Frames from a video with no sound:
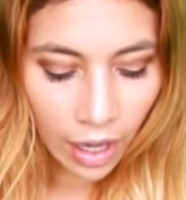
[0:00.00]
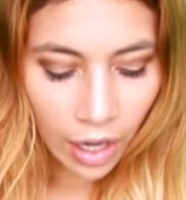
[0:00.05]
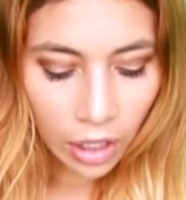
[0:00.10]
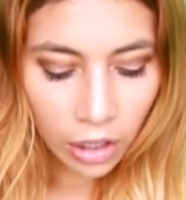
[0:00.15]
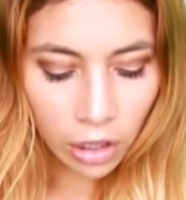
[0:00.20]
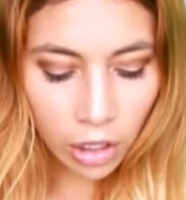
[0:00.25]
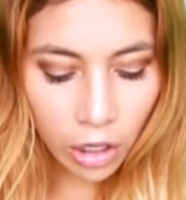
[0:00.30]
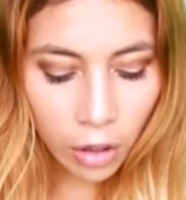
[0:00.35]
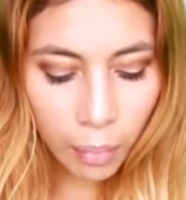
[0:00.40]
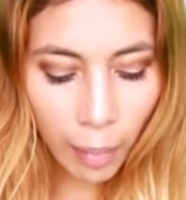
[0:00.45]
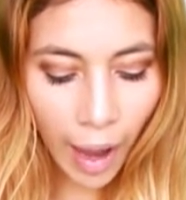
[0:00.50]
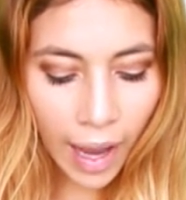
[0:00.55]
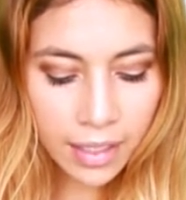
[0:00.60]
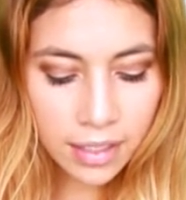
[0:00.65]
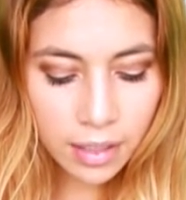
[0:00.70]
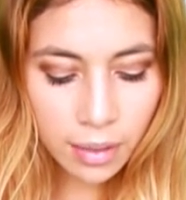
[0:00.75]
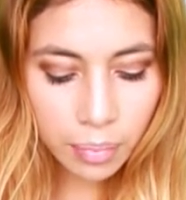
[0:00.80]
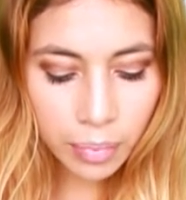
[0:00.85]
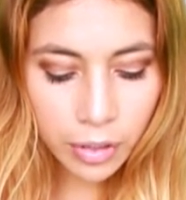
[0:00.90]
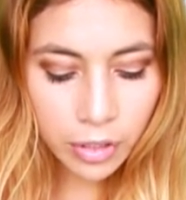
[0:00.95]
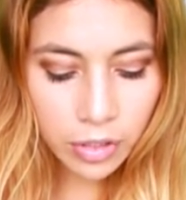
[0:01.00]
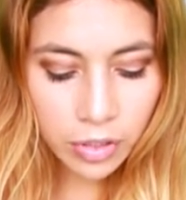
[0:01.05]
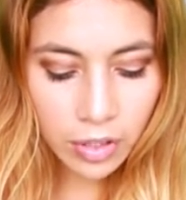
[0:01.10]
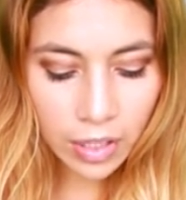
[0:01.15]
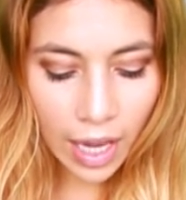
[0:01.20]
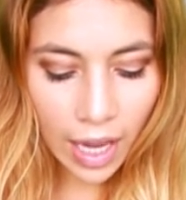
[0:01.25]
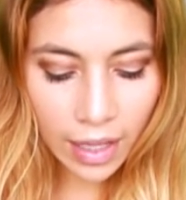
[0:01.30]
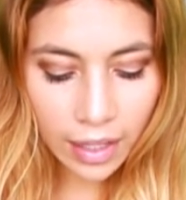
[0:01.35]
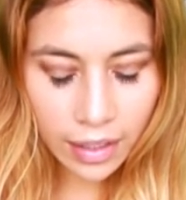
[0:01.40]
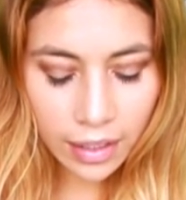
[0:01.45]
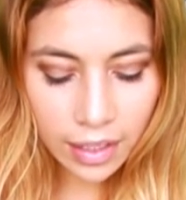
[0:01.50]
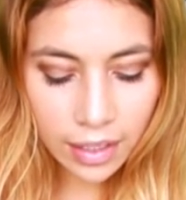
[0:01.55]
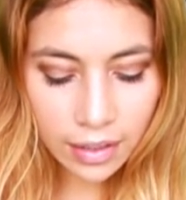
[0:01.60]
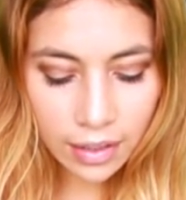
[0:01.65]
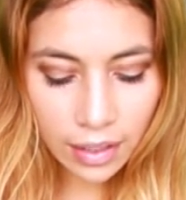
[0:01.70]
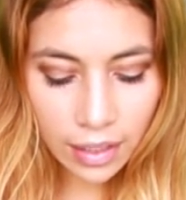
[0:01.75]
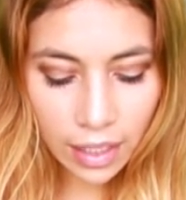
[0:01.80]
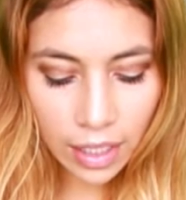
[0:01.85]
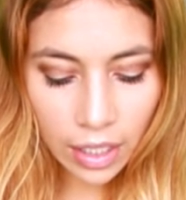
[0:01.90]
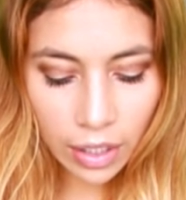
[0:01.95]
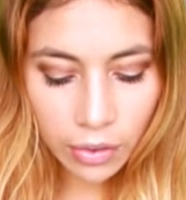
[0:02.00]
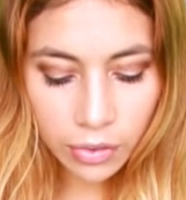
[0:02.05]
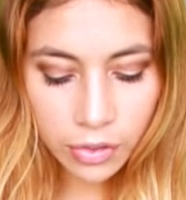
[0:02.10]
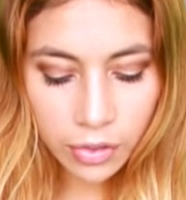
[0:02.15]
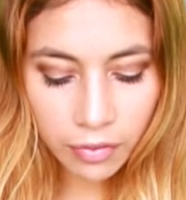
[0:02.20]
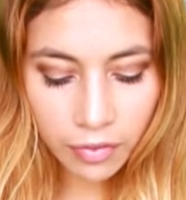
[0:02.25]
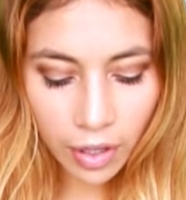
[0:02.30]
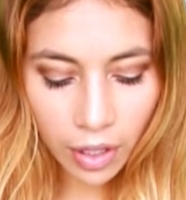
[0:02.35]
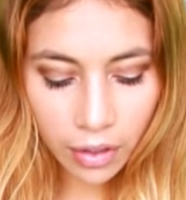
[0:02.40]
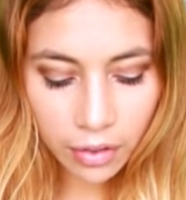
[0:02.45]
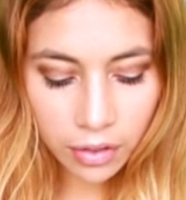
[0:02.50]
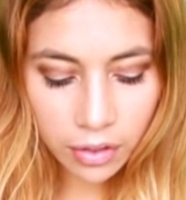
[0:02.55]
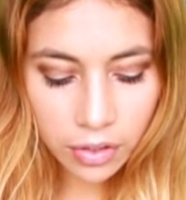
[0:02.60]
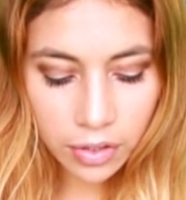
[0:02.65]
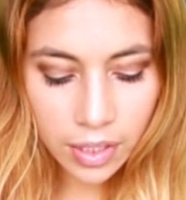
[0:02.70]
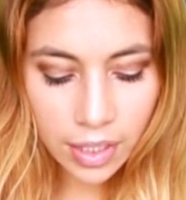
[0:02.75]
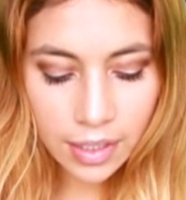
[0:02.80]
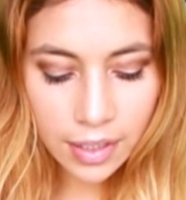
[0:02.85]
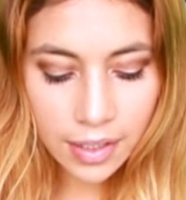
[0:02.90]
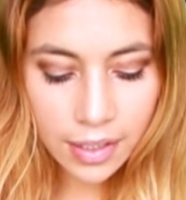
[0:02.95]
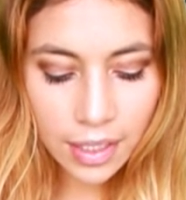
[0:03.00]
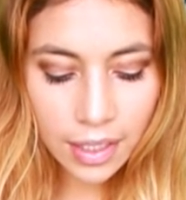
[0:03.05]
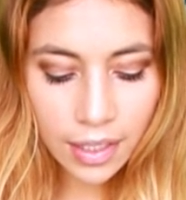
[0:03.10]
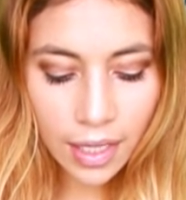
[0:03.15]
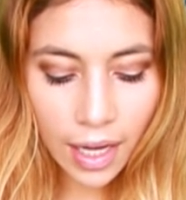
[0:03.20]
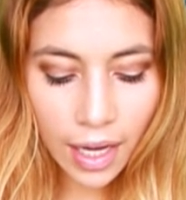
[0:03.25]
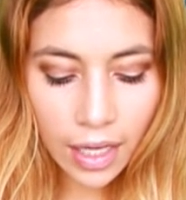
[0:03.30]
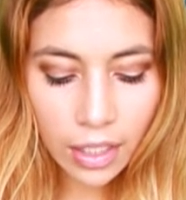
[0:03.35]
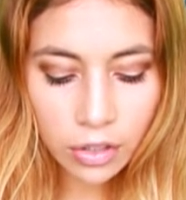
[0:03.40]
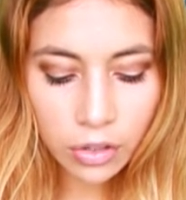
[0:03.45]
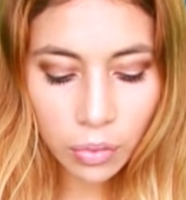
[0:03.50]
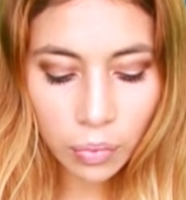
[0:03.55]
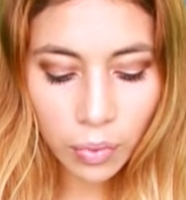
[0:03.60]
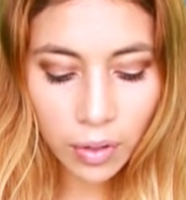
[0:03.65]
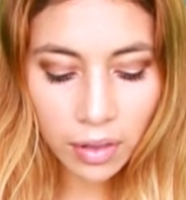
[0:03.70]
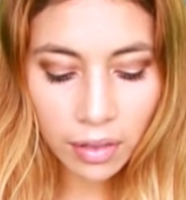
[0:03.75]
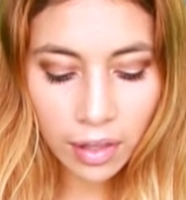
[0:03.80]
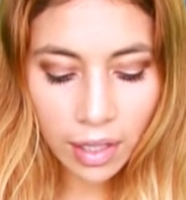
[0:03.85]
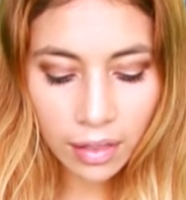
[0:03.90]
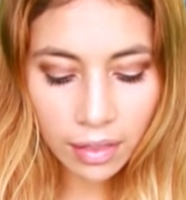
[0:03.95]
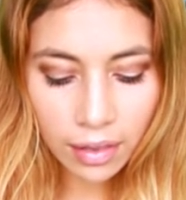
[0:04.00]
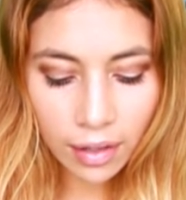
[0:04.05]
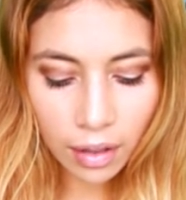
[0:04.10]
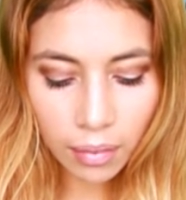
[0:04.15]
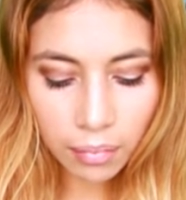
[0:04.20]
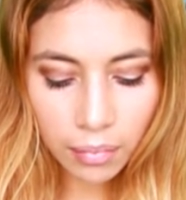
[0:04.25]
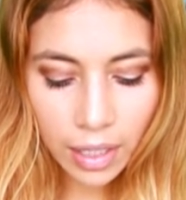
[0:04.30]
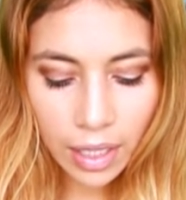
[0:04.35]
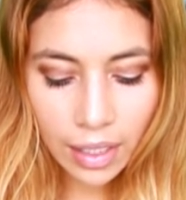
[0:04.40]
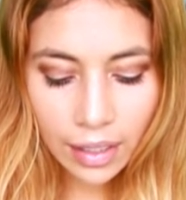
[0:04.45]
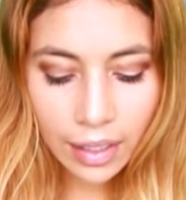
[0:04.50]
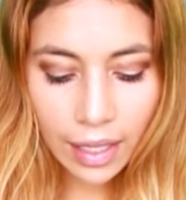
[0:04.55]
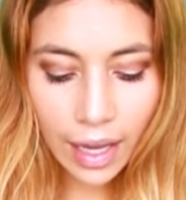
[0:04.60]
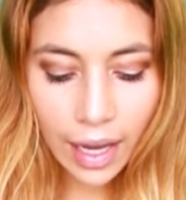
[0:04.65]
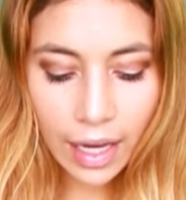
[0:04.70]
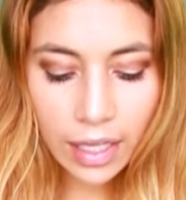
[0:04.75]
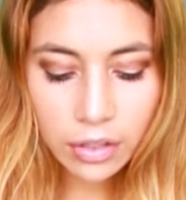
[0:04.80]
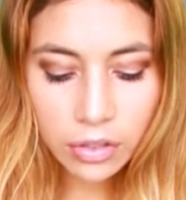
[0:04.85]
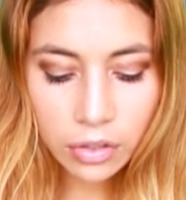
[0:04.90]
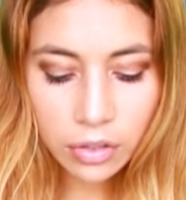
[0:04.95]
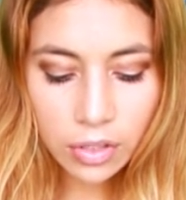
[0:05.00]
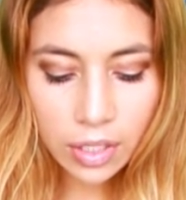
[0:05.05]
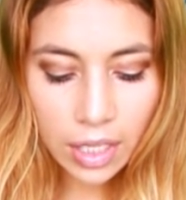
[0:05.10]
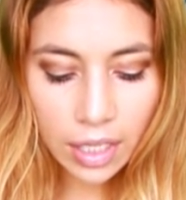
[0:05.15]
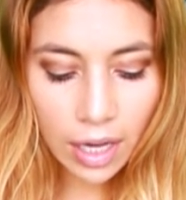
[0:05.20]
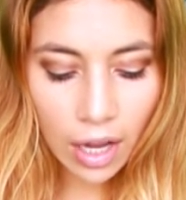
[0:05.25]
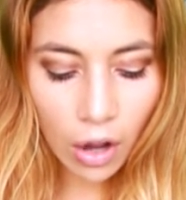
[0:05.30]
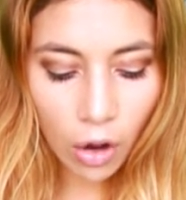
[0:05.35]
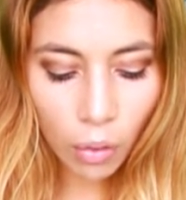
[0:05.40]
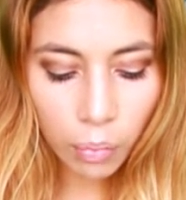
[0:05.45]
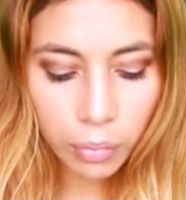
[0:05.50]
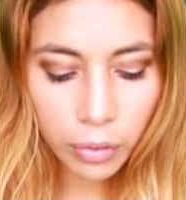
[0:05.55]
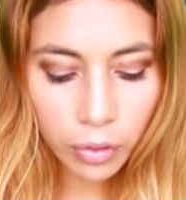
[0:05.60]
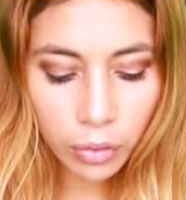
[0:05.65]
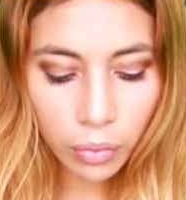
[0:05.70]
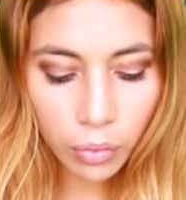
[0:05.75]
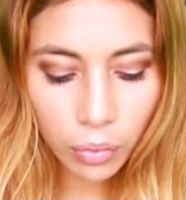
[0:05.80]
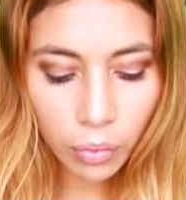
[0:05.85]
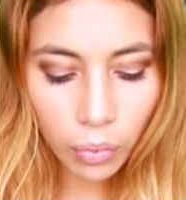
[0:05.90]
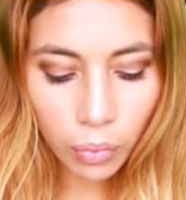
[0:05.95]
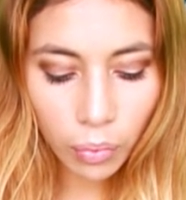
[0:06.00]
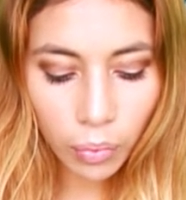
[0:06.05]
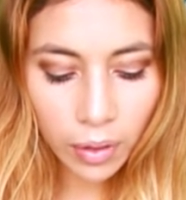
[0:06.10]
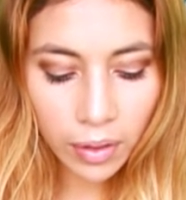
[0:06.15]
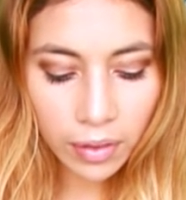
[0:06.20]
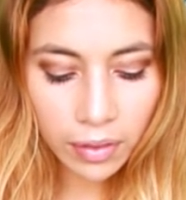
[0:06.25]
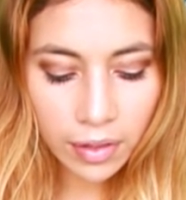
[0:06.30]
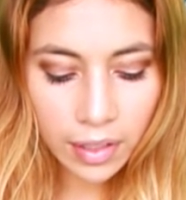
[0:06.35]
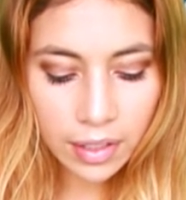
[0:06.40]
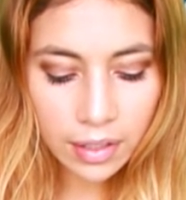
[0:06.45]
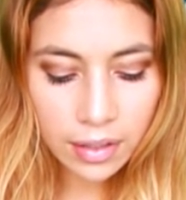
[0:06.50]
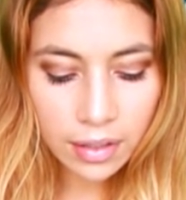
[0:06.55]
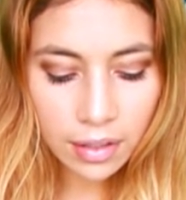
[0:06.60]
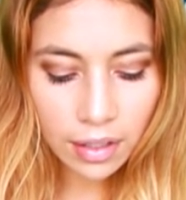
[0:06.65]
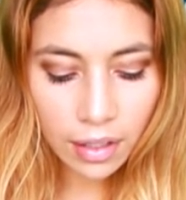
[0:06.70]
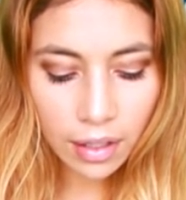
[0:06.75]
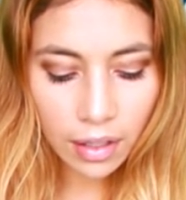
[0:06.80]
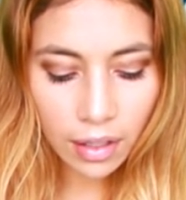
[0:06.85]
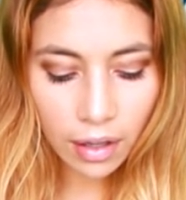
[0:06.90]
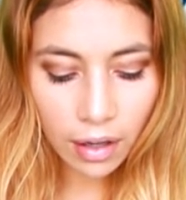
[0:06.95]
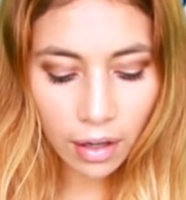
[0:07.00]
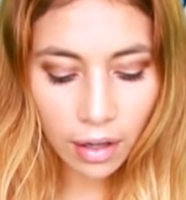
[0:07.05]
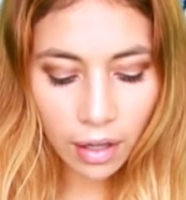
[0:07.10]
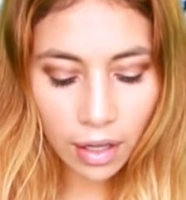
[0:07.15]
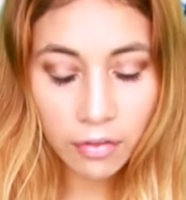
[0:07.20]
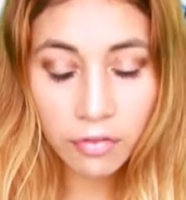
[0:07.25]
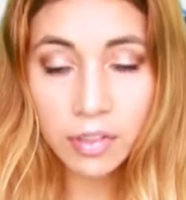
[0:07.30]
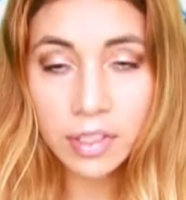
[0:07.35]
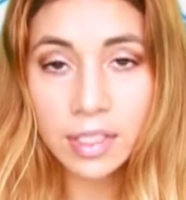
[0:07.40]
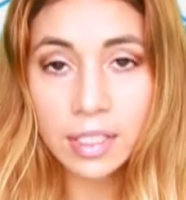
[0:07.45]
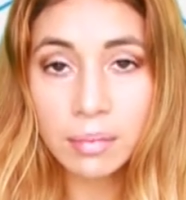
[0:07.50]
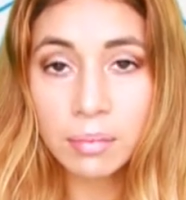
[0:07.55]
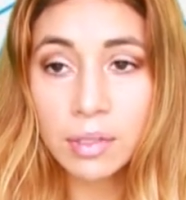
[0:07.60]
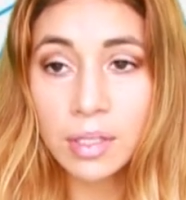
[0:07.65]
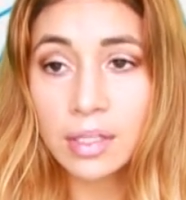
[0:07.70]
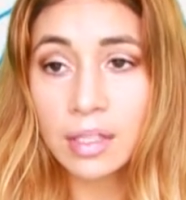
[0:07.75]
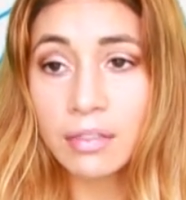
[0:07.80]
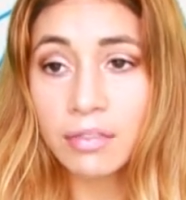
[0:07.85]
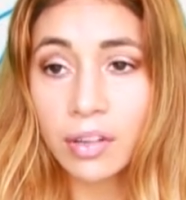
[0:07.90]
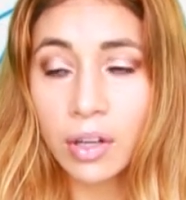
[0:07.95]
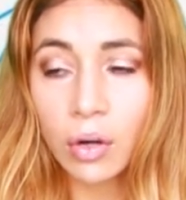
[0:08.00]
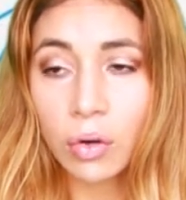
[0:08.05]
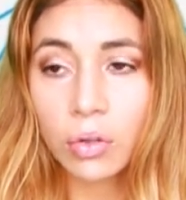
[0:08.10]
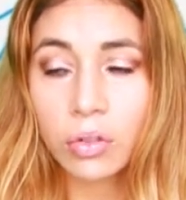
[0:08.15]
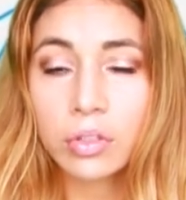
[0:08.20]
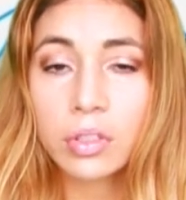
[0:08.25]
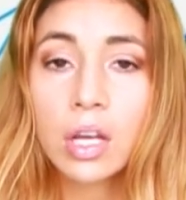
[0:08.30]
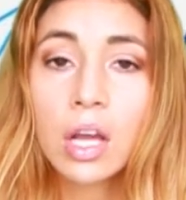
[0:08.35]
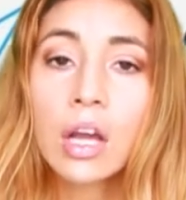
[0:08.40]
Look past the personalities and egos of others and see the angel within them. The angels can help you with this if it seems difficult.